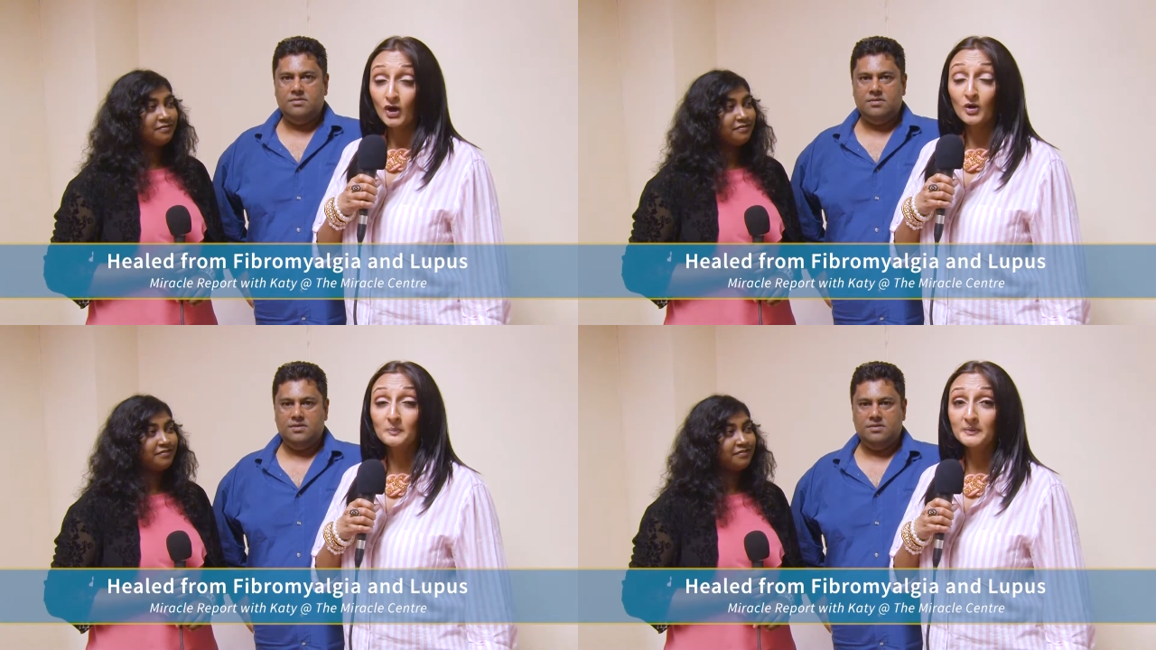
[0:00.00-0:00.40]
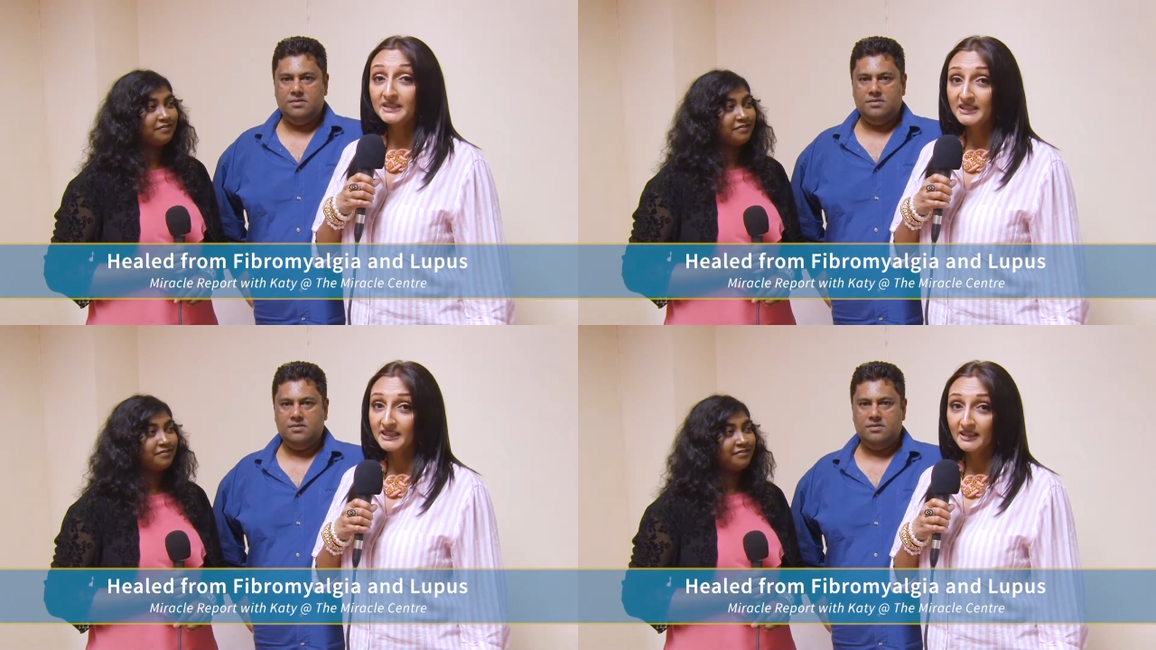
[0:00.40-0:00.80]

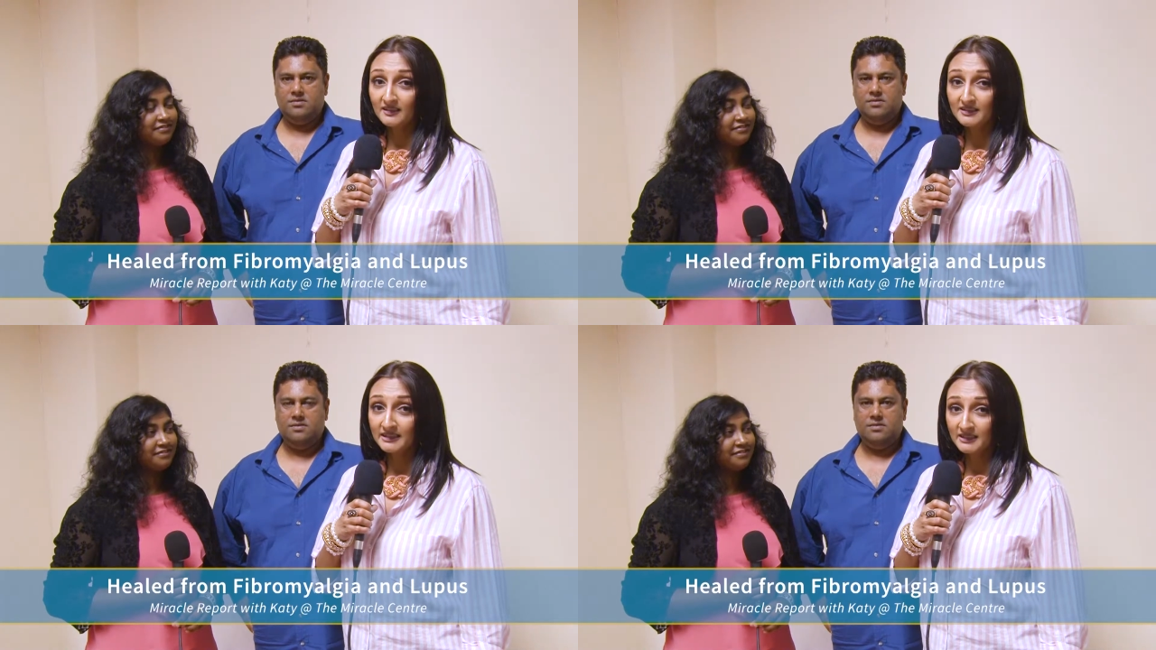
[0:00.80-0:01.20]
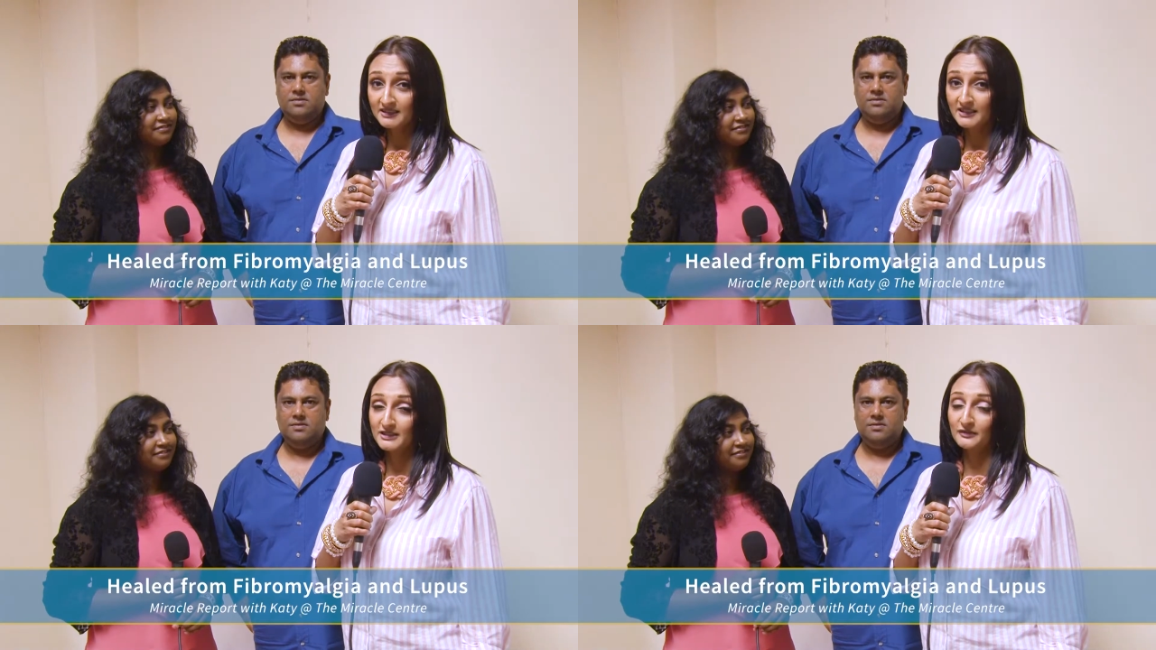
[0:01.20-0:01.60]
Speaker 1: completely
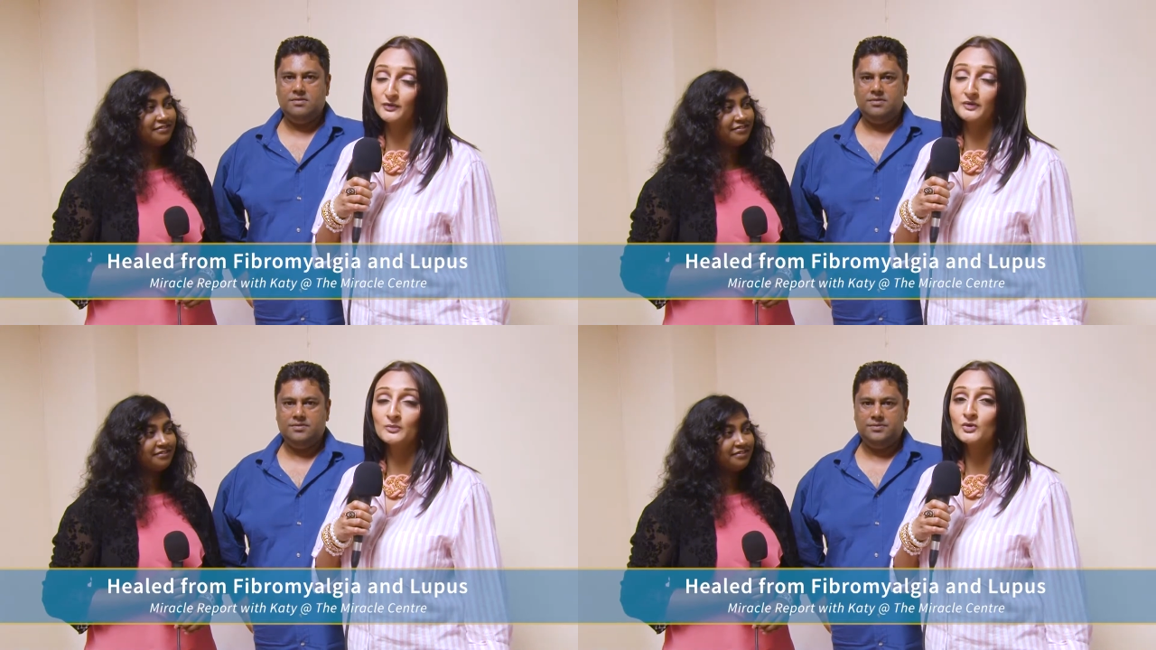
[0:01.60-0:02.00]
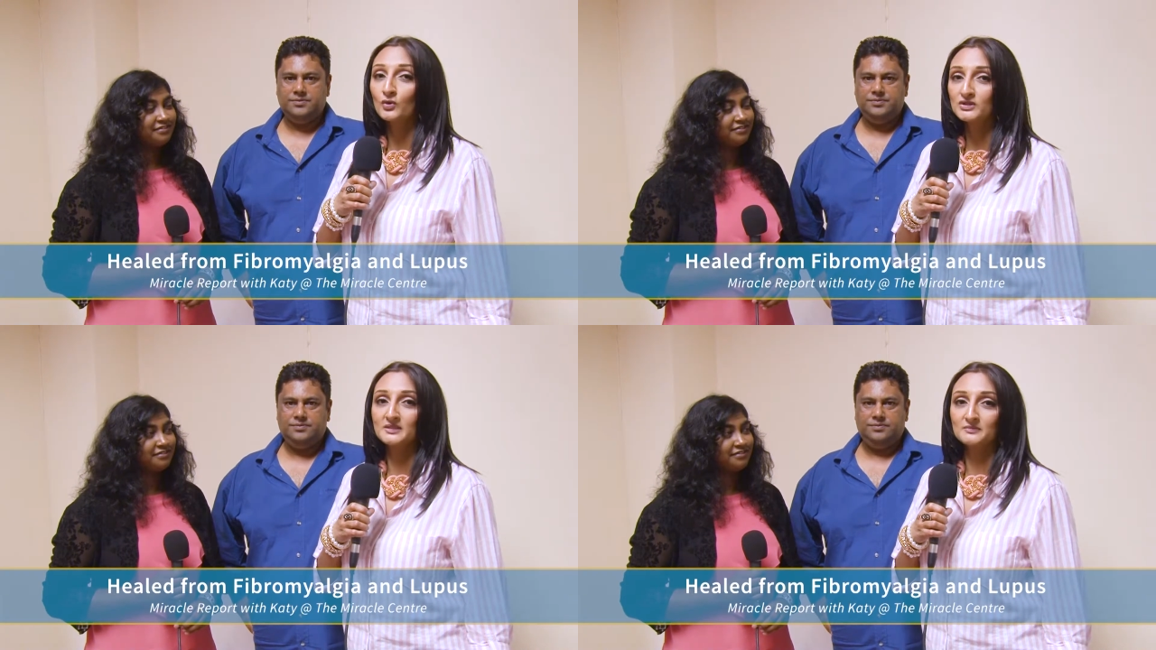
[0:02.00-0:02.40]
healed and suffer from
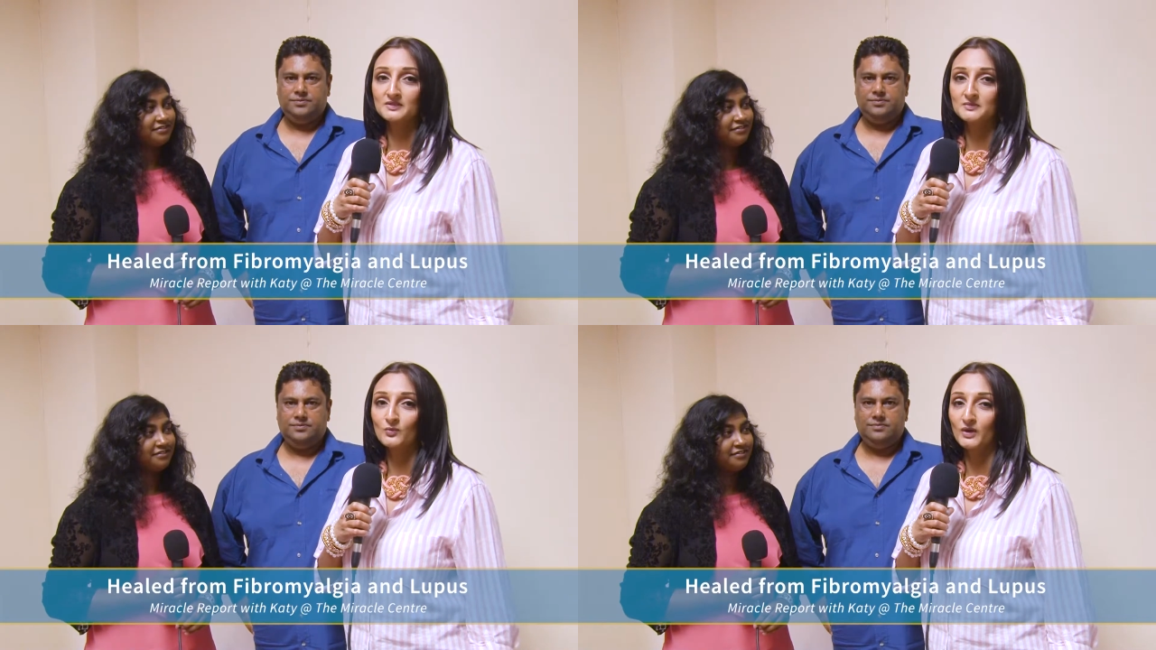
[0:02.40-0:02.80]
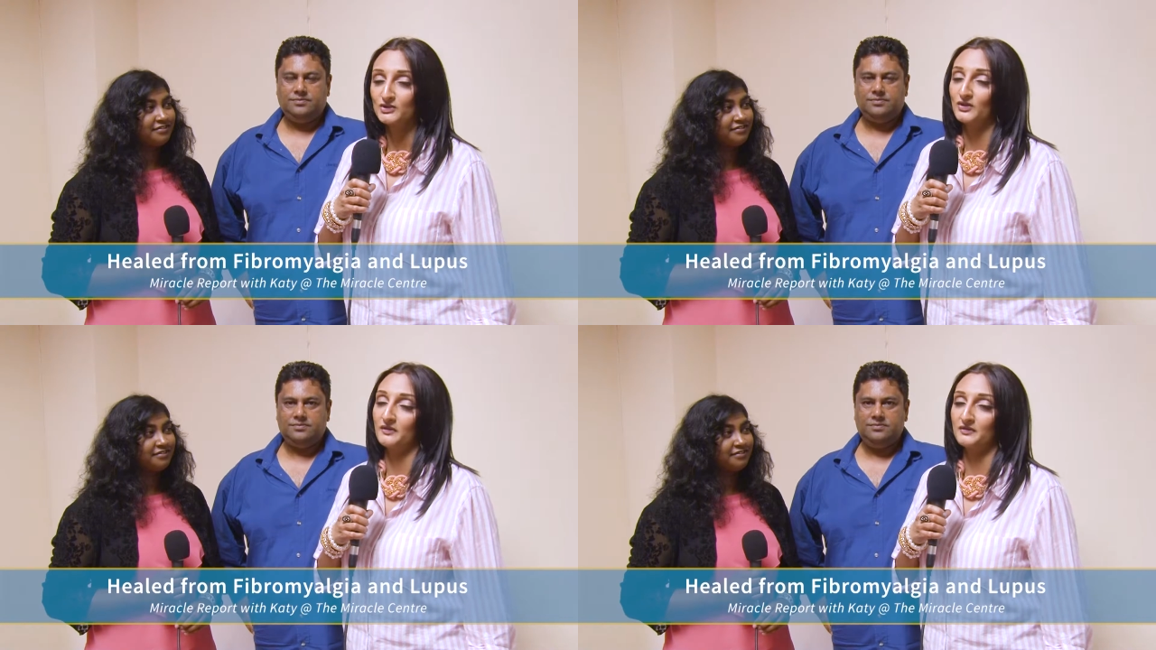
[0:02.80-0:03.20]
no symptoms
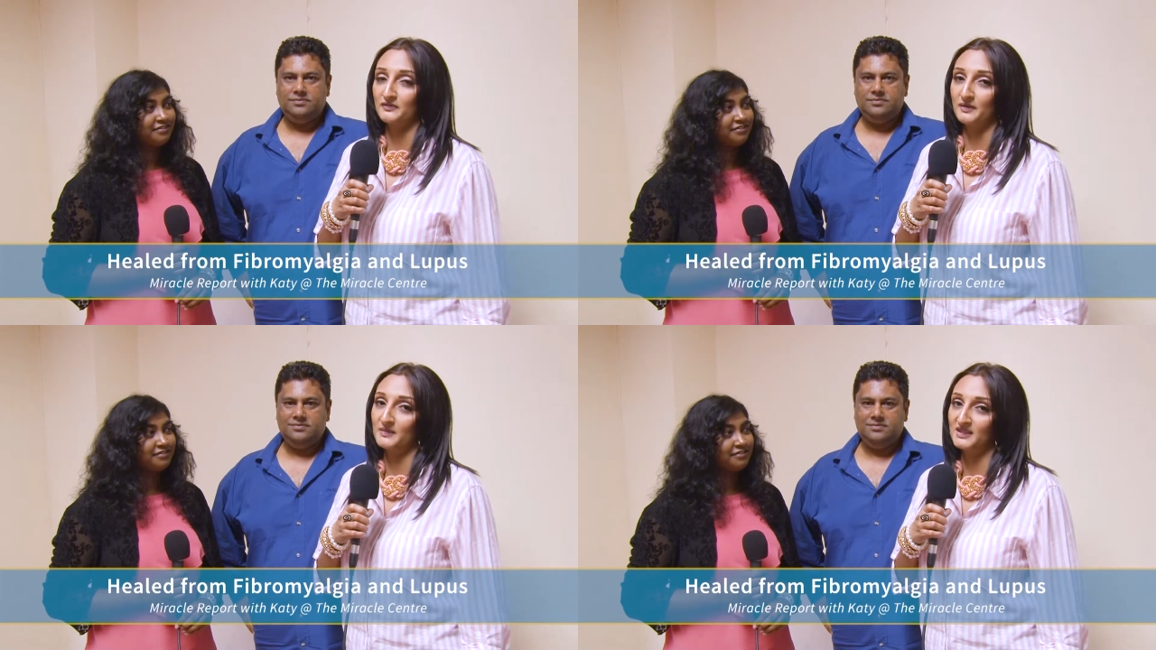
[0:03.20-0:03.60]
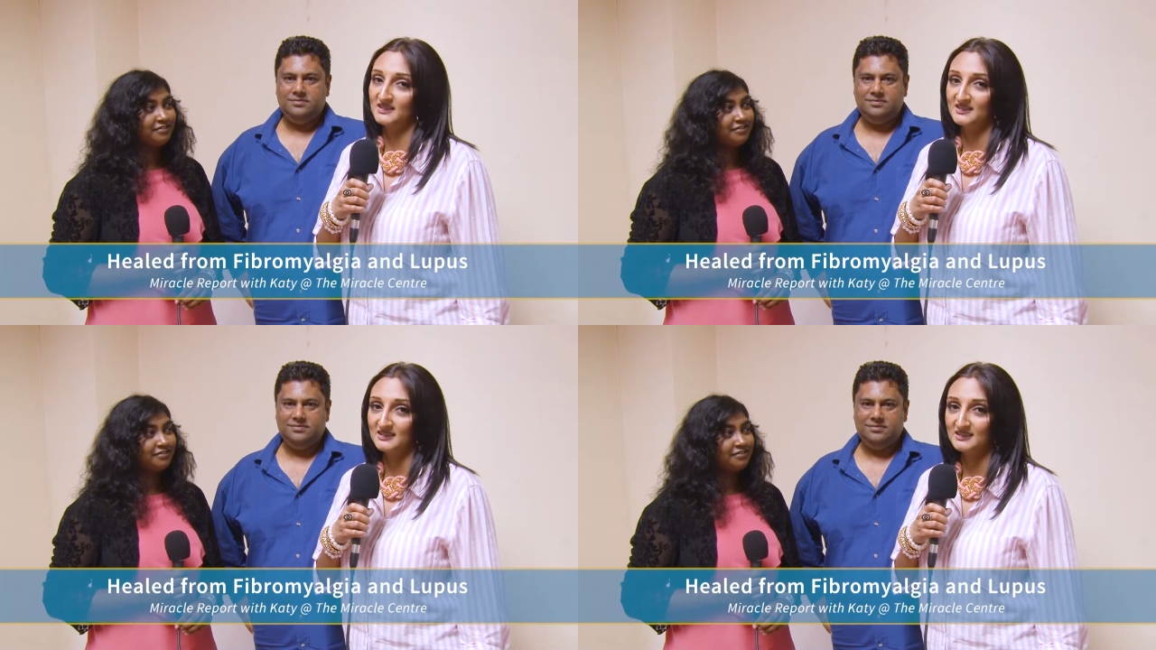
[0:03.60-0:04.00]
whatsoever from the
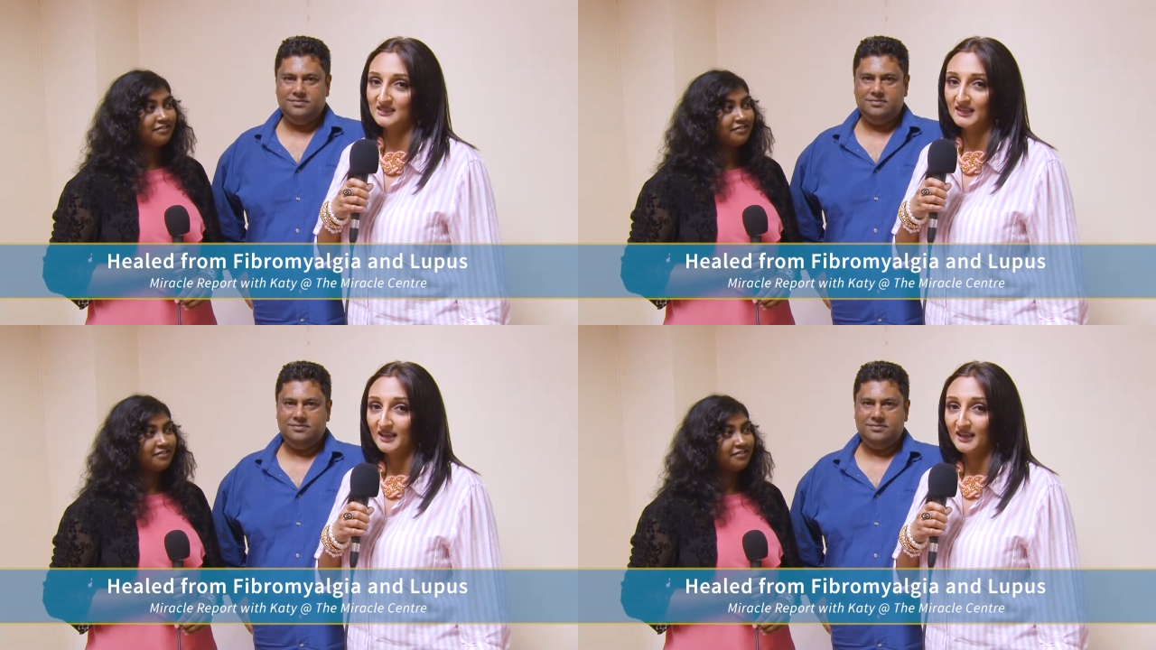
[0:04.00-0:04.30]
disease.